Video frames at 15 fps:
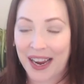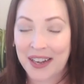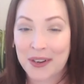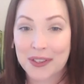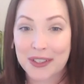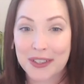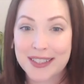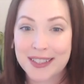I
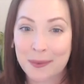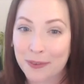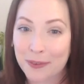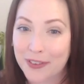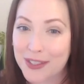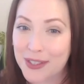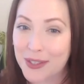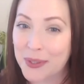know there are some of
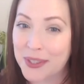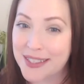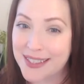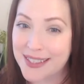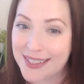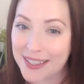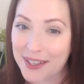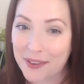us who are
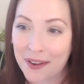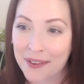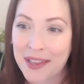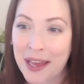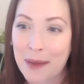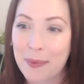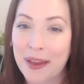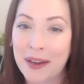still on
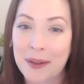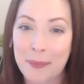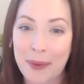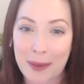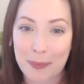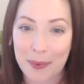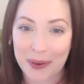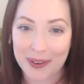that pen and
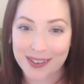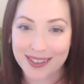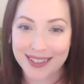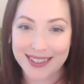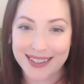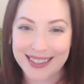paper,